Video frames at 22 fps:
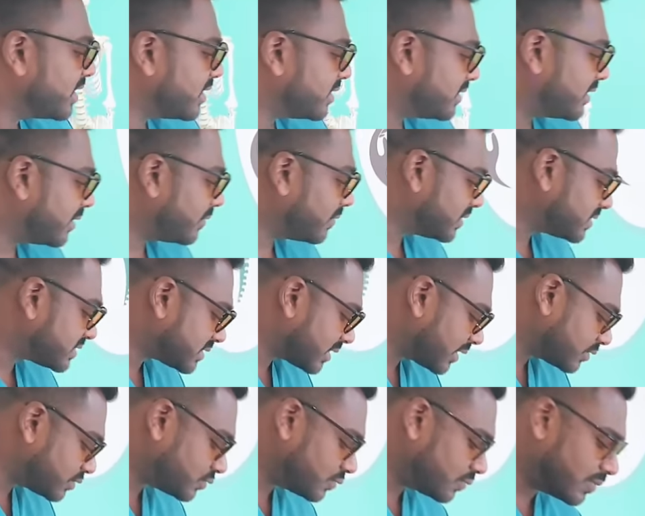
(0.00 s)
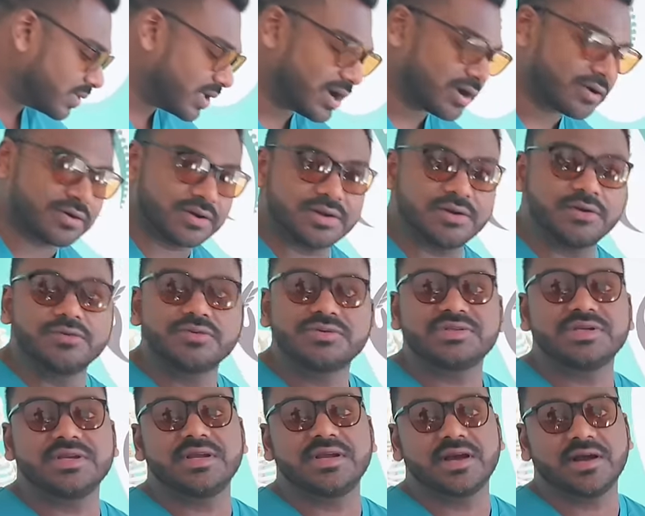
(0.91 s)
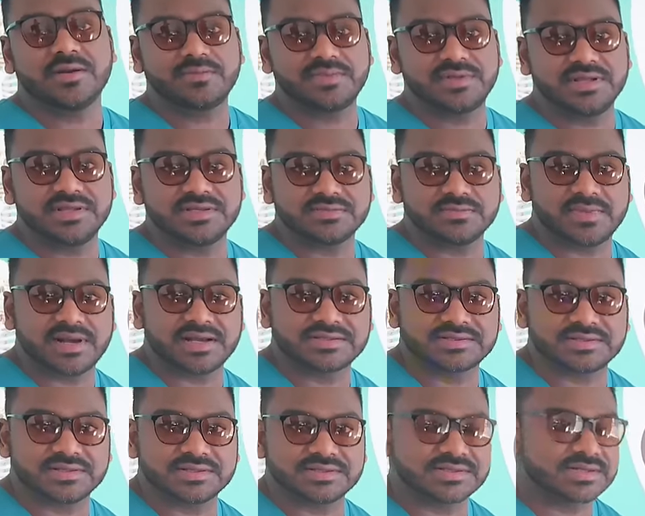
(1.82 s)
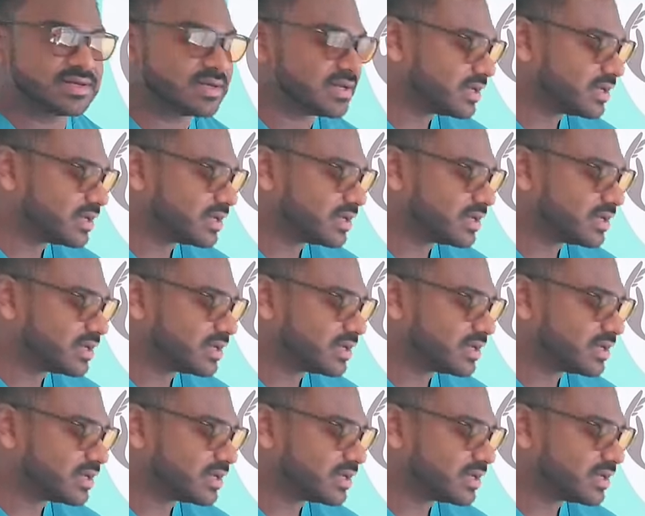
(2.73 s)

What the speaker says: then we'll start to work on loosening up these muscles.